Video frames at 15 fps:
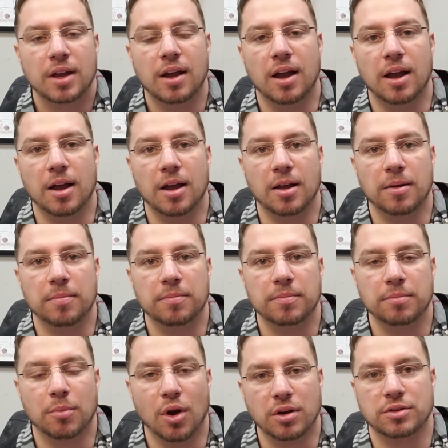
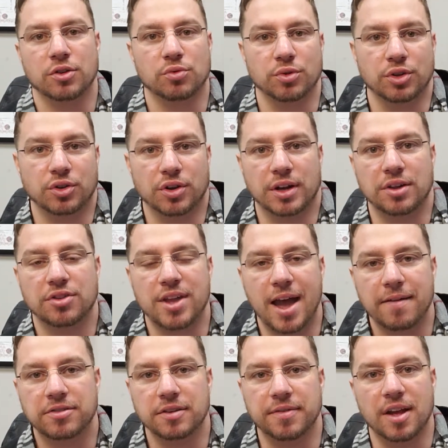Mark does really good on
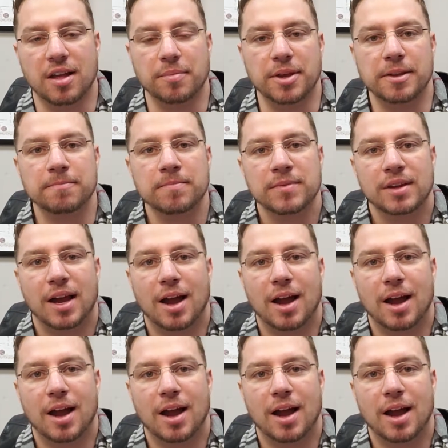staff development.